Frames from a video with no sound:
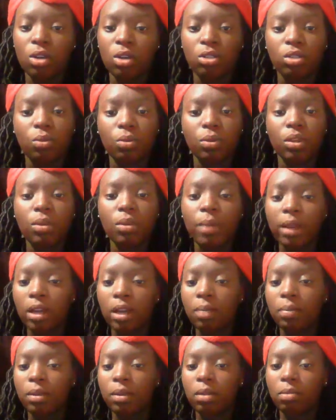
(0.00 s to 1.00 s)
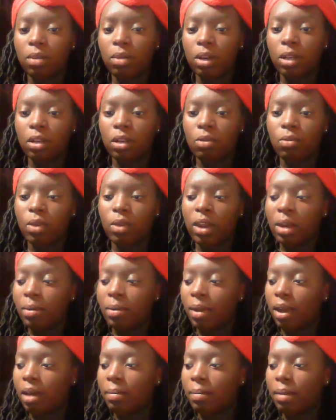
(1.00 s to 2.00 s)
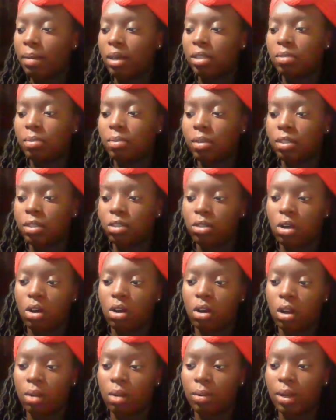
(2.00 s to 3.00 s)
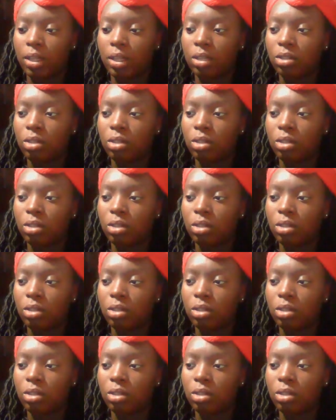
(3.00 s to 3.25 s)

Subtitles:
So when you wake up in the morning, when I wake up, my husband is gone already.